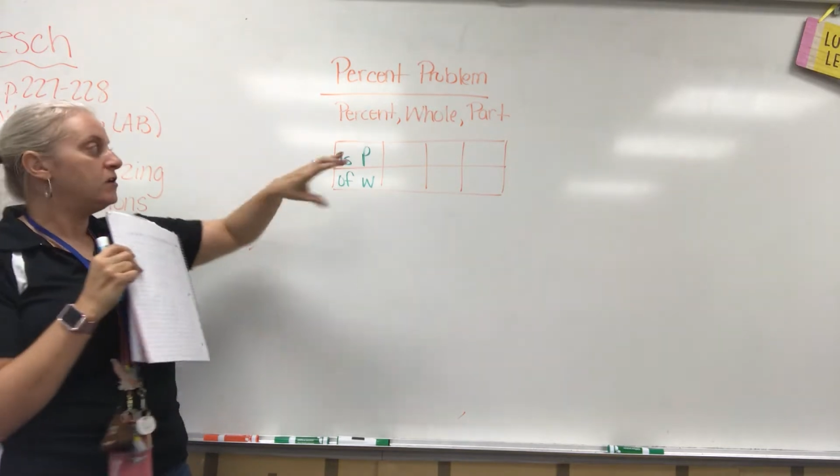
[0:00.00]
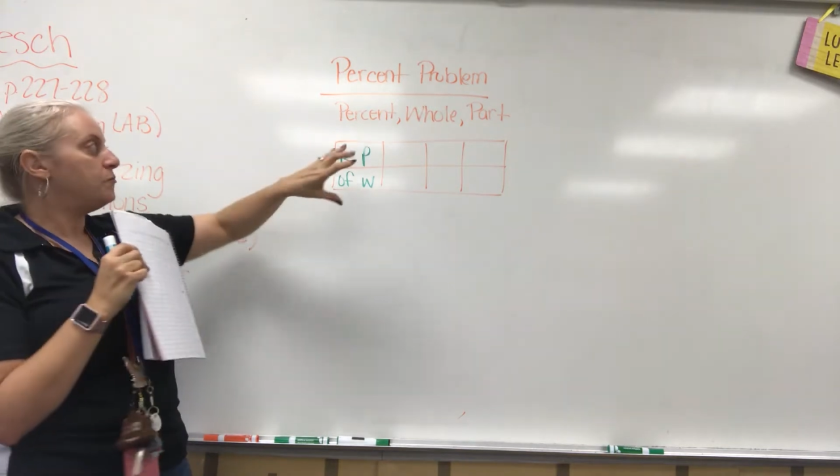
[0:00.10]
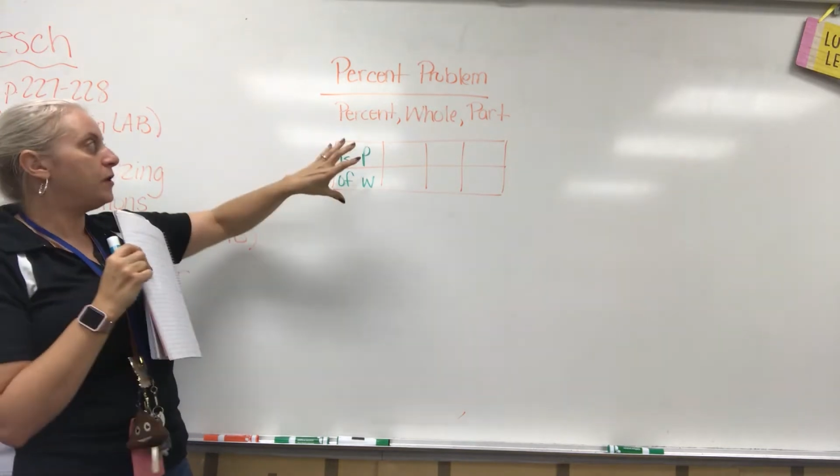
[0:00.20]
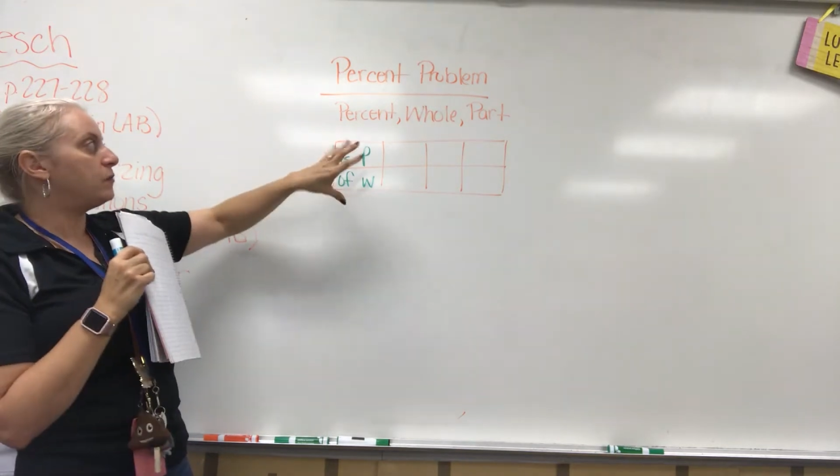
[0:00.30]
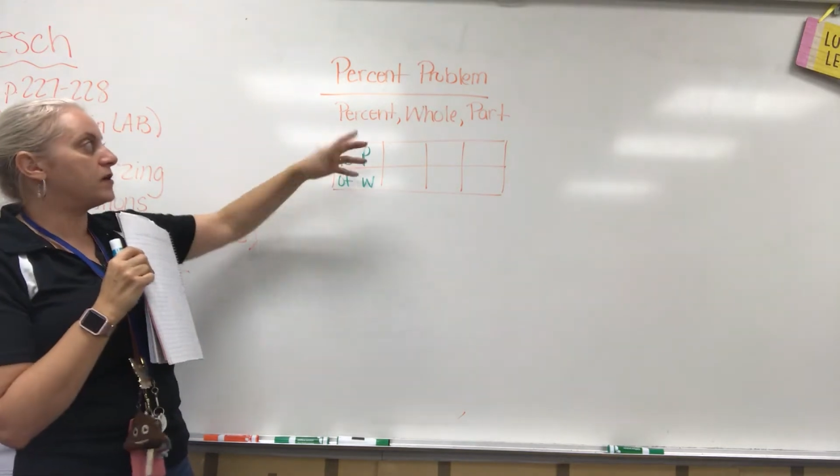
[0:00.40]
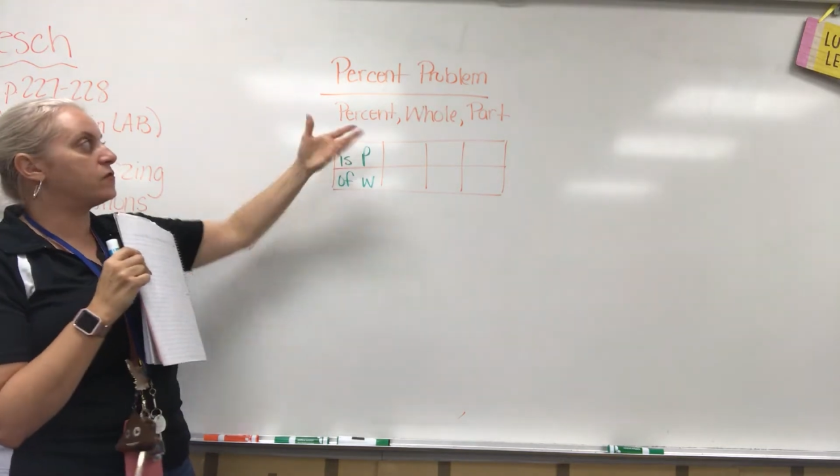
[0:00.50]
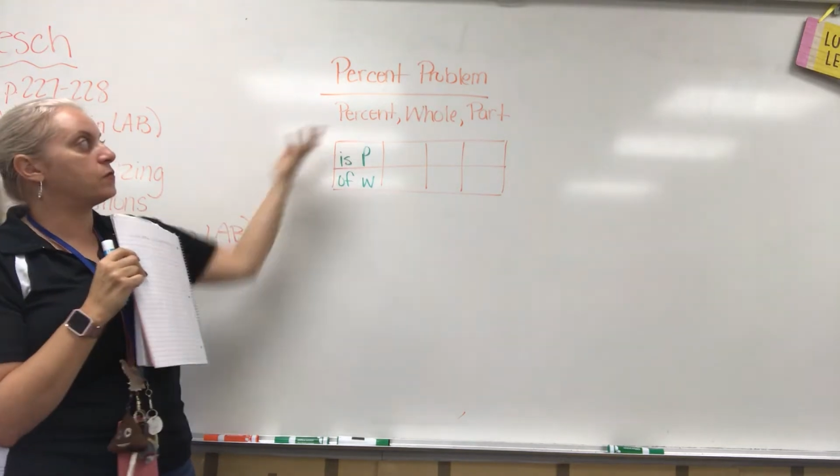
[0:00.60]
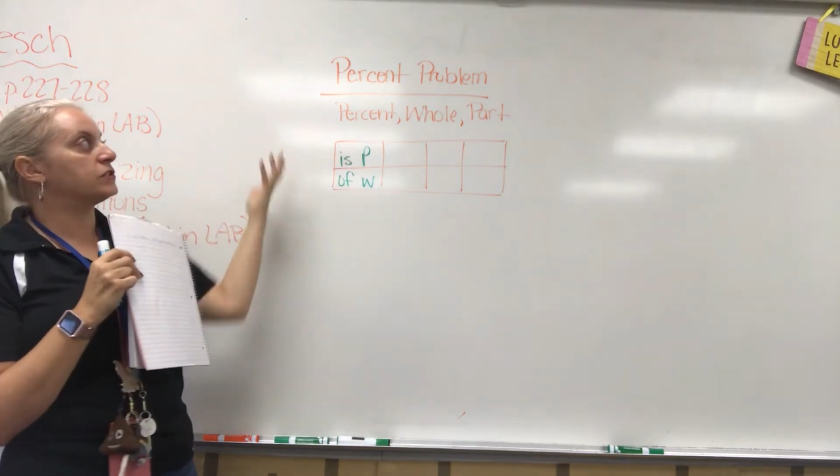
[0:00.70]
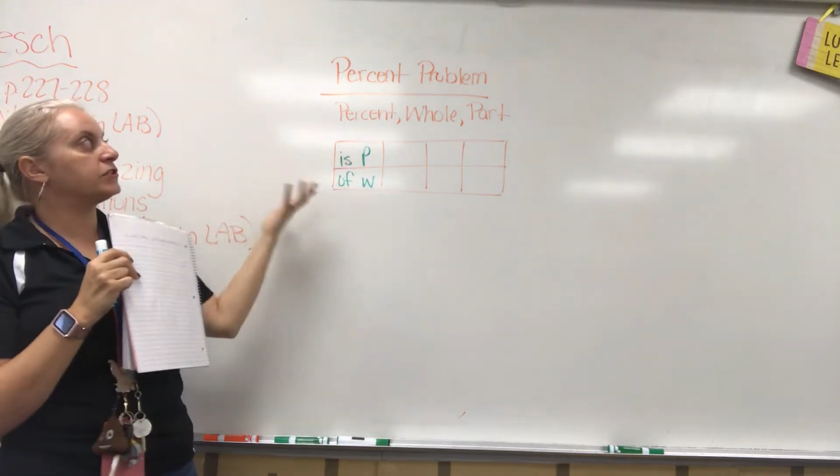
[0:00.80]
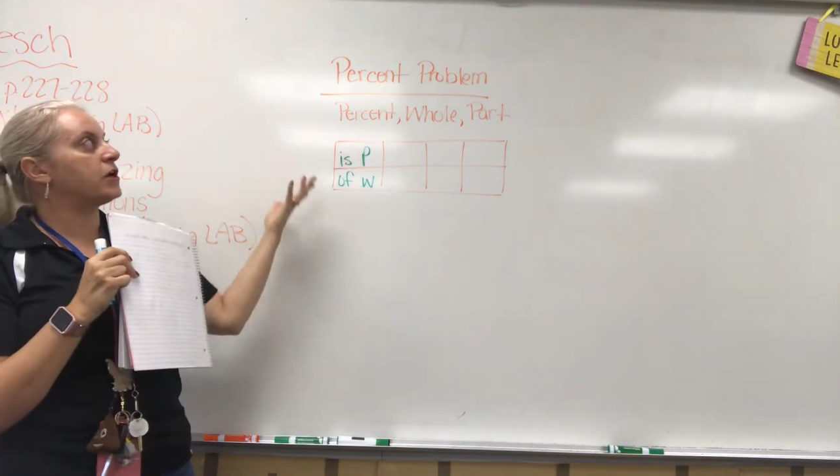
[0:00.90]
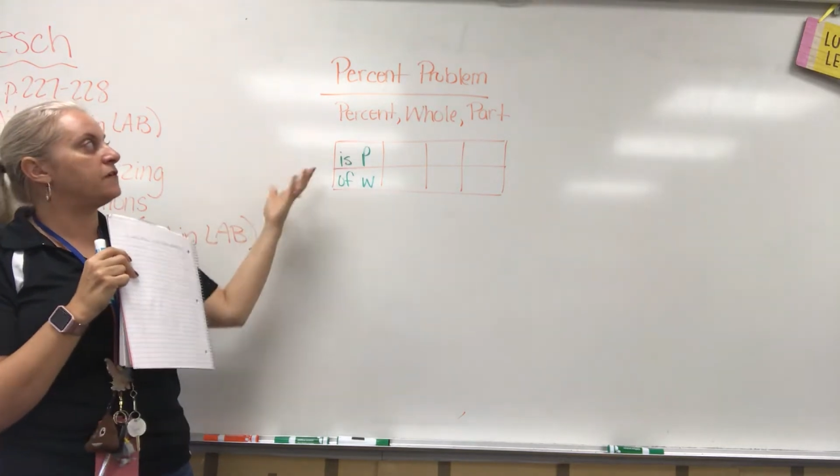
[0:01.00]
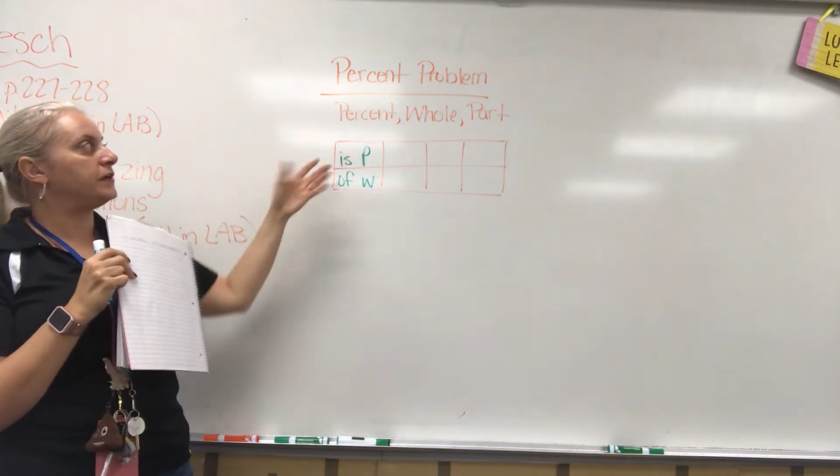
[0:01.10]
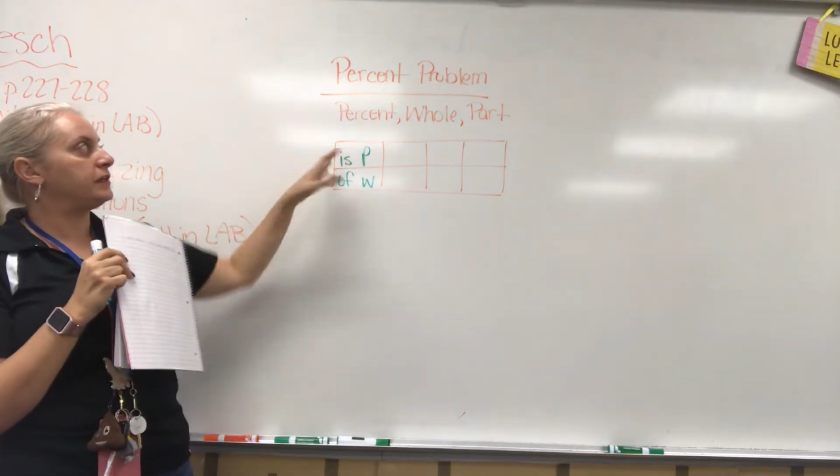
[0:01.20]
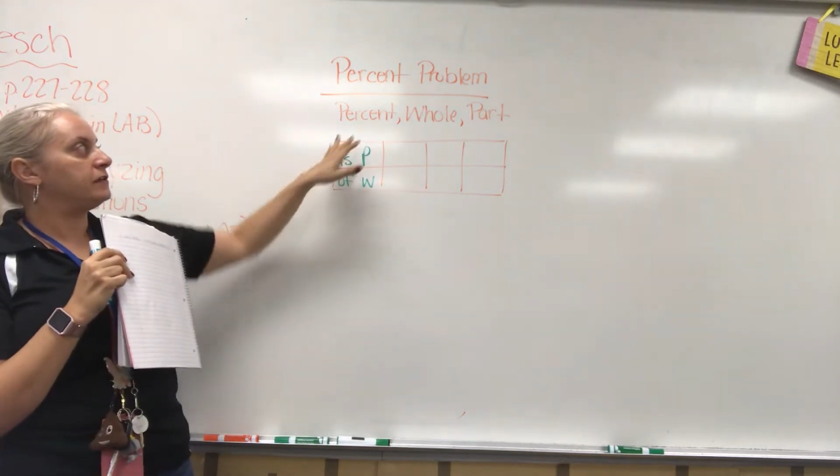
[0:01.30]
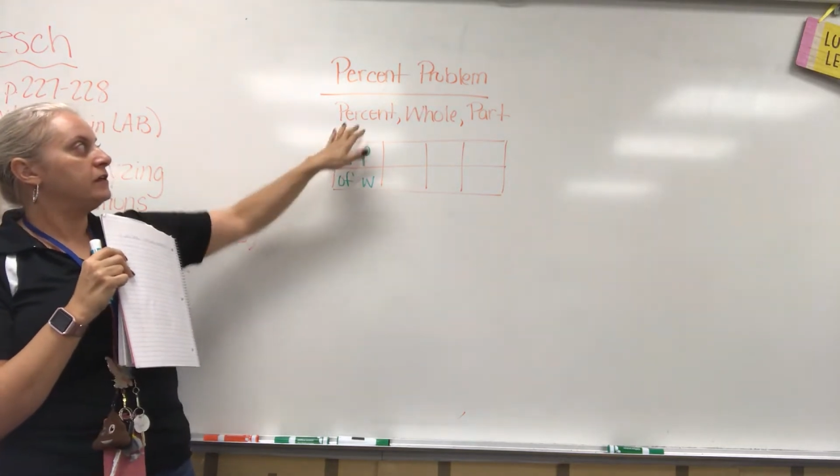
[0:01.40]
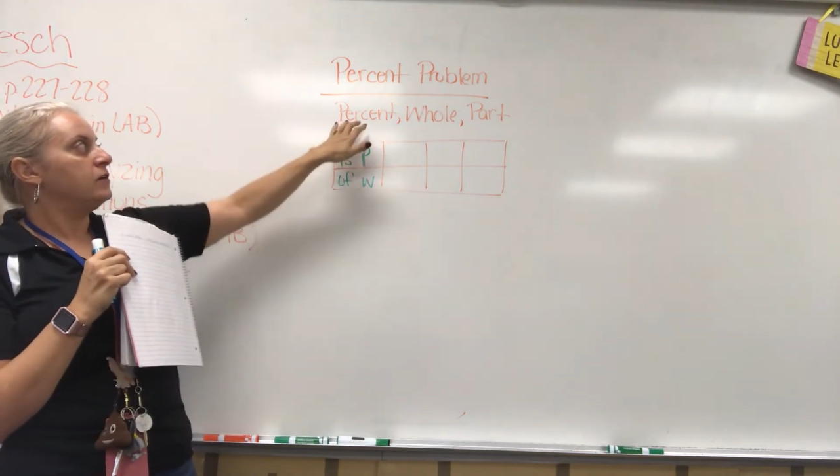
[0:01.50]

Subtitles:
But whenever we're solving,